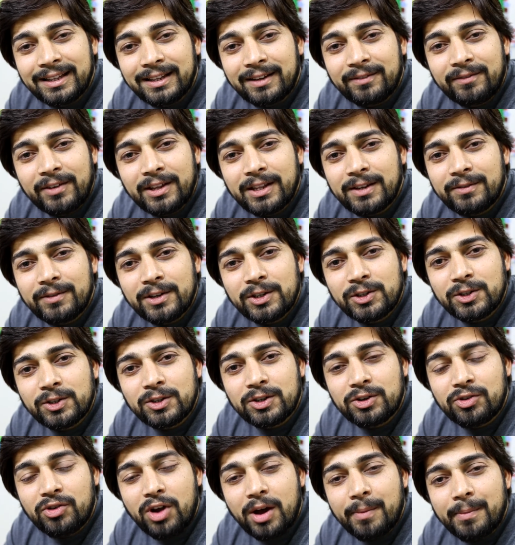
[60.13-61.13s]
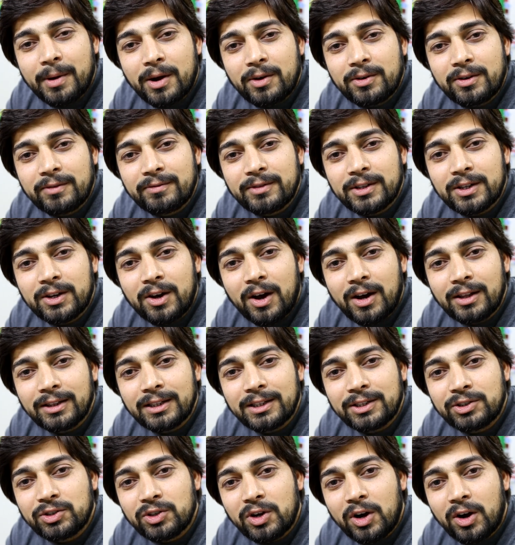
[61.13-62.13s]
that whether we should drop out of the
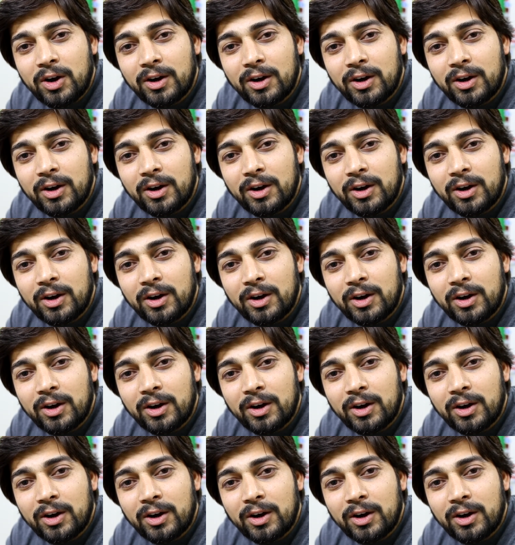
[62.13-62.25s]
college